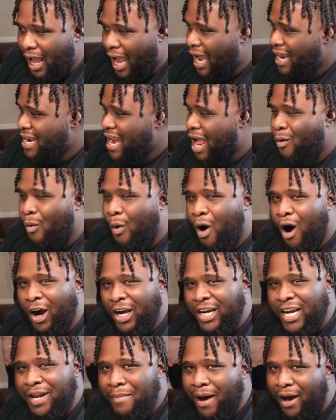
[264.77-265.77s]
and then
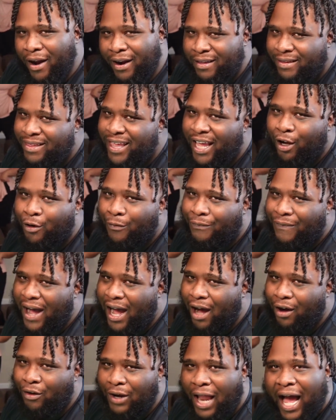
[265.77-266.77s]
walking them out in single
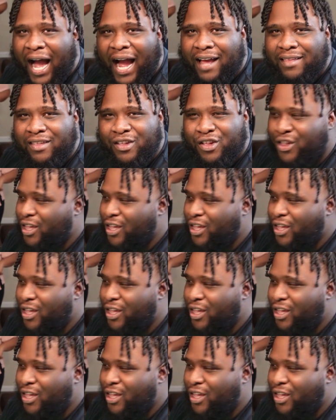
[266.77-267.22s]
file lines and